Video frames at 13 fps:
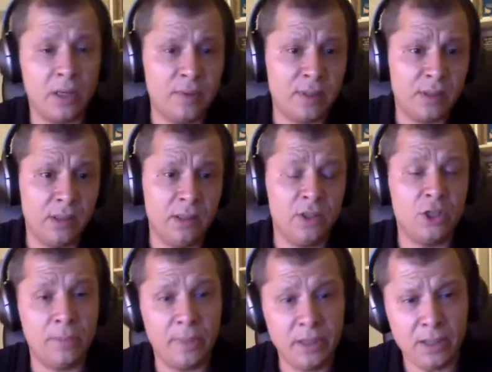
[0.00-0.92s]
privacy in
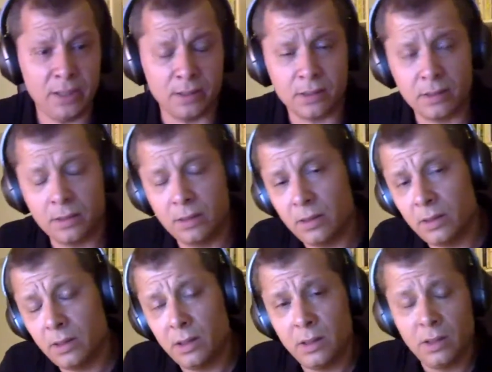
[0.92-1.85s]
Japanese
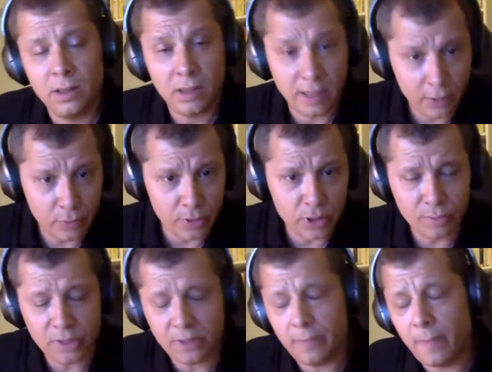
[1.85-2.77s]
language,
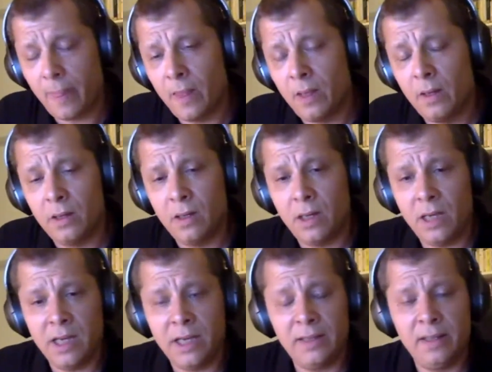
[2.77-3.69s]
I mean.
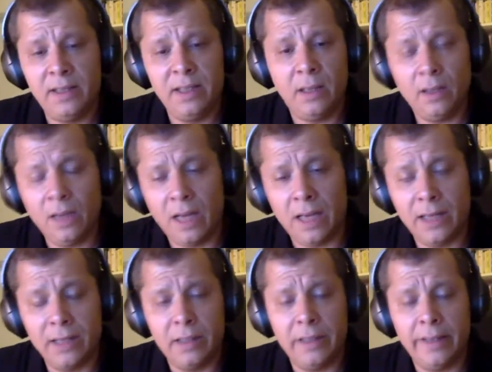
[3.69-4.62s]
And the
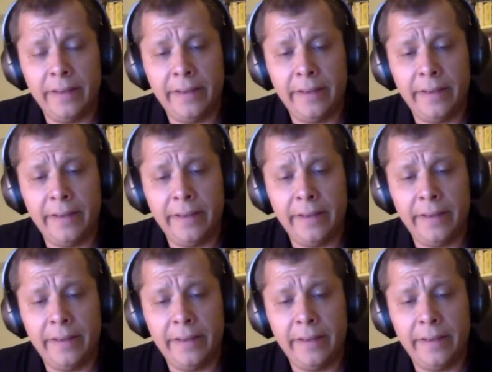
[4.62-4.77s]
online